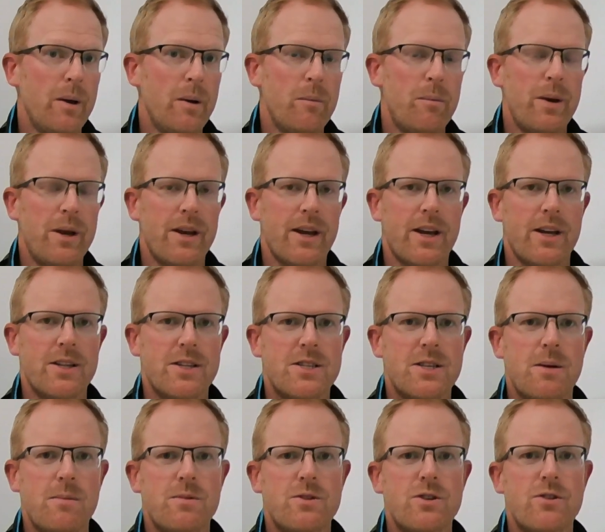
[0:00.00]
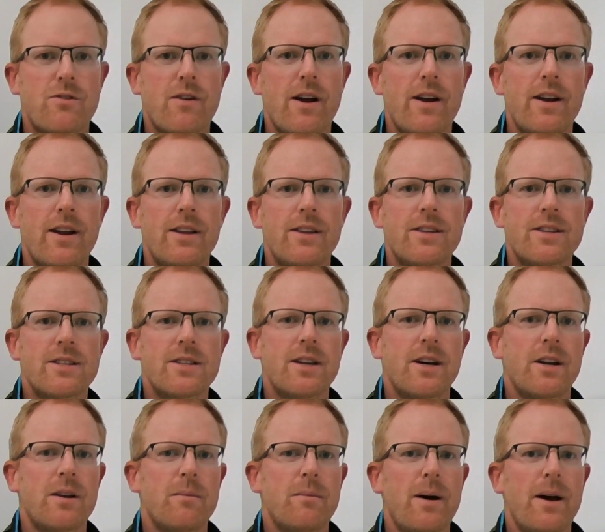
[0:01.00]
better conception rate at the
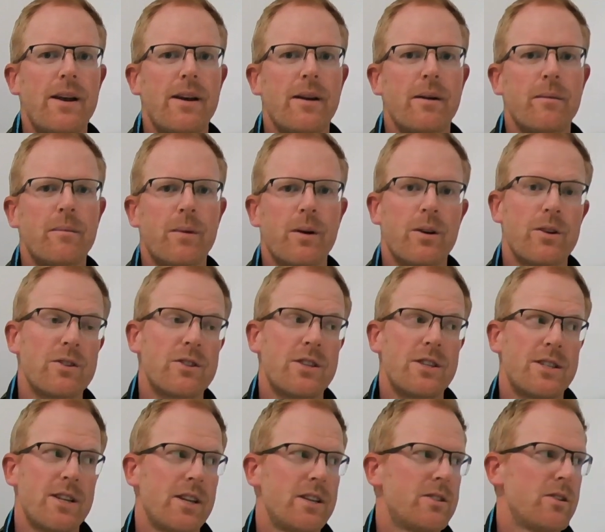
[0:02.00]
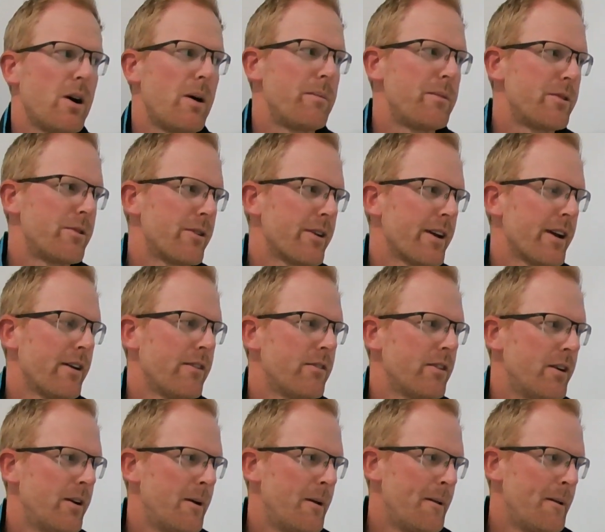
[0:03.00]
start of mating because she's had time to recover.